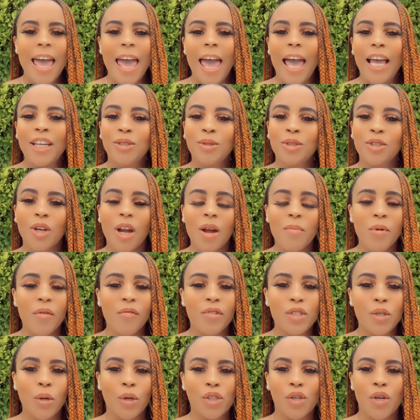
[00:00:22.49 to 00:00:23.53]
As you start
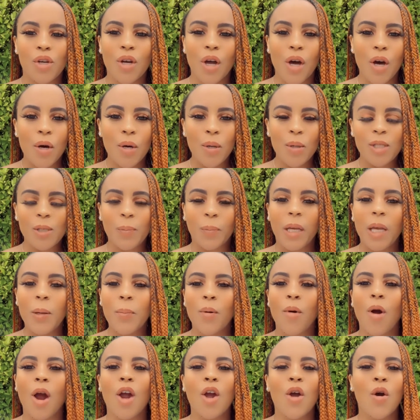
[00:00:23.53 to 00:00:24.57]
moving towards your goals,
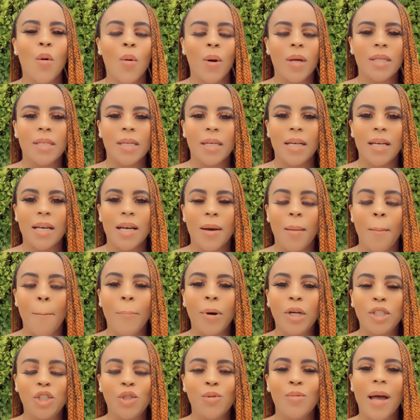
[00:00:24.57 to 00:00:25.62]
people are going to come,
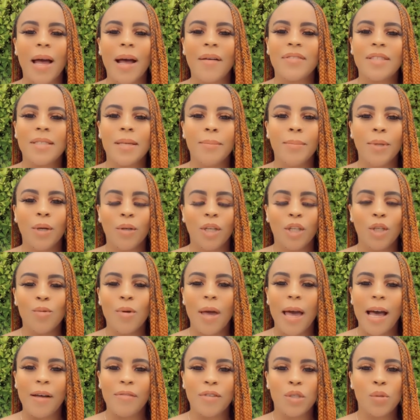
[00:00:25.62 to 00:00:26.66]
but you have to build it. You
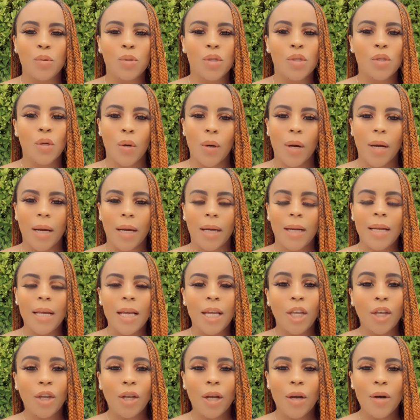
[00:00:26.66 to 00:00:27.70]
have to start,
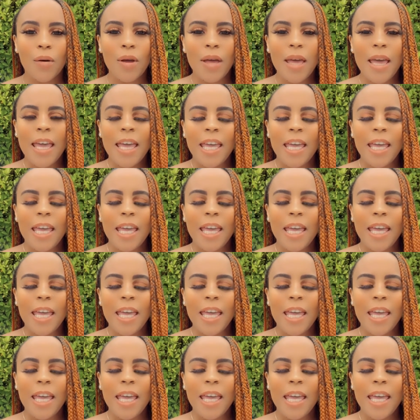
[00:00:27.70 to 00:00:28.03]
you know?